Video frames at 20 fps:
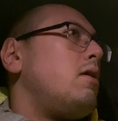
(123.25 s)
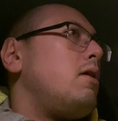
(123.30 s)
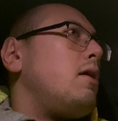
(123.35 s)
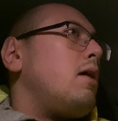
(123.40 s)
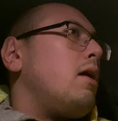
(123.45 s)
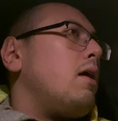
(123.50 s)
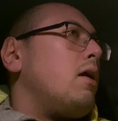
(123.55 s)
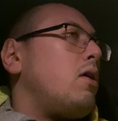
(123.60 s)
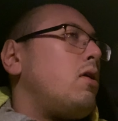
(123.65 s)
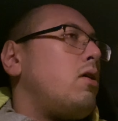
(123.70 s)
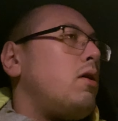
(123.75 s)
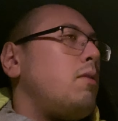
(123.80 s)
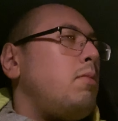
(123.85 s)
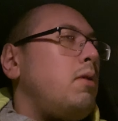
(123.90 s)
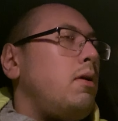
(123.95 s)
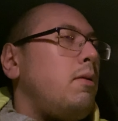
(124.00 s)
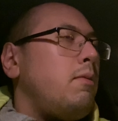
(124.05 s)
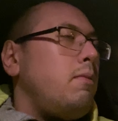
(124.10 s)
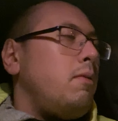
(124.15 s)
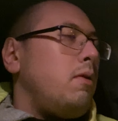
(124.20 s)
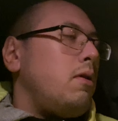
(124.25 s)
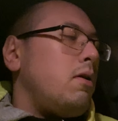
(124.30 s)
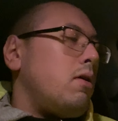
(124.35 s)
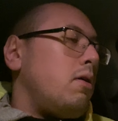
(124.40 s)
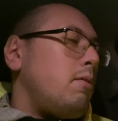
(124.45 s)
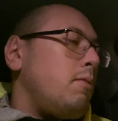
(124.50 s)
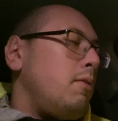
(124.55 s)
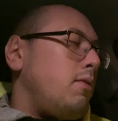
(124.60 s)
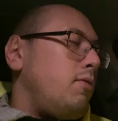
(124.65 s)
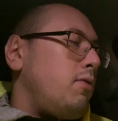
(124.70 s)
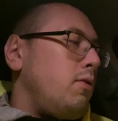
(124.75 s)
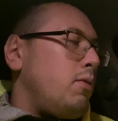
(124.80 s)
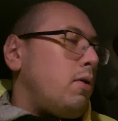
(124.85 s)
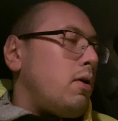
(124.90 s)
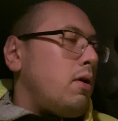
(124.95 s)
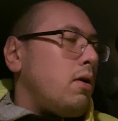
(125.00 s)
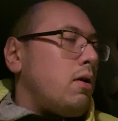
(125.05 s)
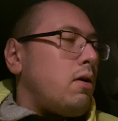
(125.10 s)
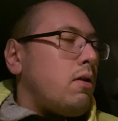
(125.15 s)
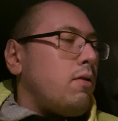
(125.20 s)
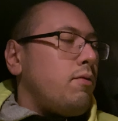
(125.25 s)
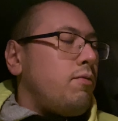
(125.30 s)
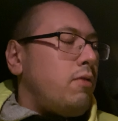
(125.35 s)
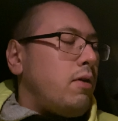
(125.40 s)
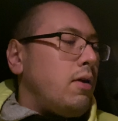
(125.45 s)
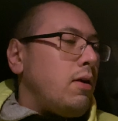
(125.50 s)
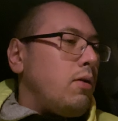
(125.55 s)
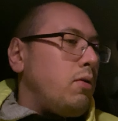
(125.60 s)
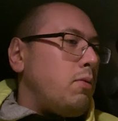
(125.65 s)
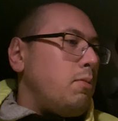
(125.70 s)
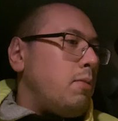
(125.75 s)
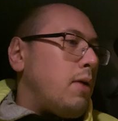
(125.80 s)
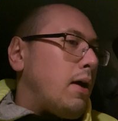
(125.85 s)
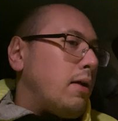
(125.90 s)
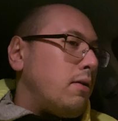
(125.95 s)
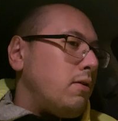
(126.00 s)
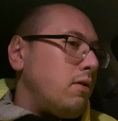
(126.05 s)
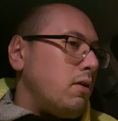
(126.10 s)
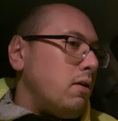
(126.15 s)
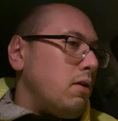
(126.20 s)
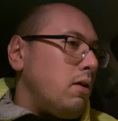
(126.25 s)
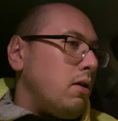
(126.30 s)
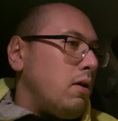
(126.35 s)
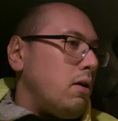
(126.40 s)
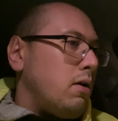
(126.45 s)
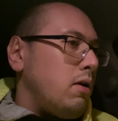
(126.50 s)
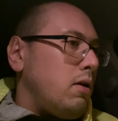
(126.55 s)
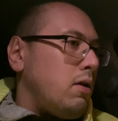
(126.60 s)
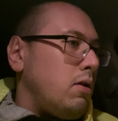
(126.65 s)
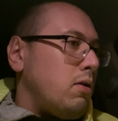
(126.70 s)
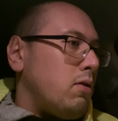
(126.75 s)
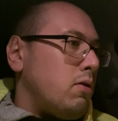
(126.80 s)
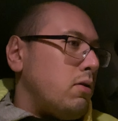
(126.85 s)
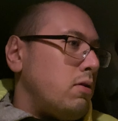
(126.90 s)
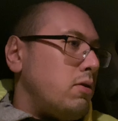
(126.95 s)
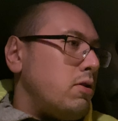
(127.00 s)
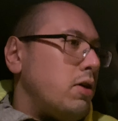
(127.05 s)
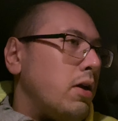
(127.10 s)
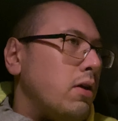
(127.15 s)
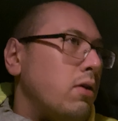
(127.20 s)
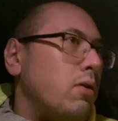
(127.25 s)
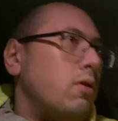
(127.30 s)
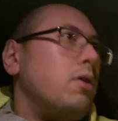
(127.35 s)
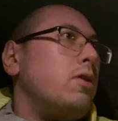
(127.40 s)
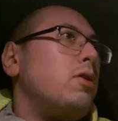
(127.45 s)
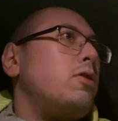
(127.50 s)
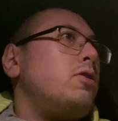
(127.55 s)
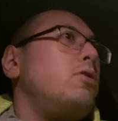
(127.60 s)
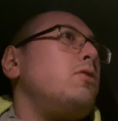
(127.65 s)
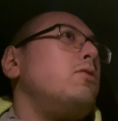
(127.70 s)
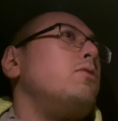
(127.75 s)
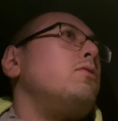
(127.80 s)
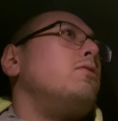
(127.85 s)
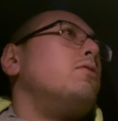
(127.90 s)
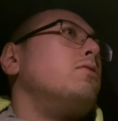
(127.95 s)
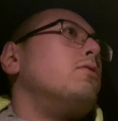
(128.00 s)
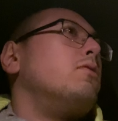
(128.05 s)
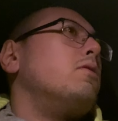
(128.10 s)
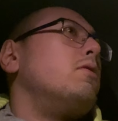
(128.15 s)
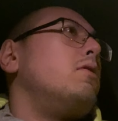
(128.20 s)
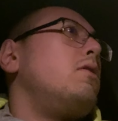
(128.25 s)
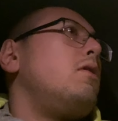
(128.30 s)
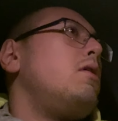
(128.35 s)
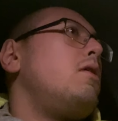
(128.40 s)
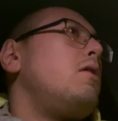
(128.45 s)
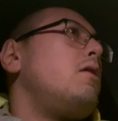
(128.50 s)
and it could be, I mean, if you want to conflate it with masculinity or gender issues or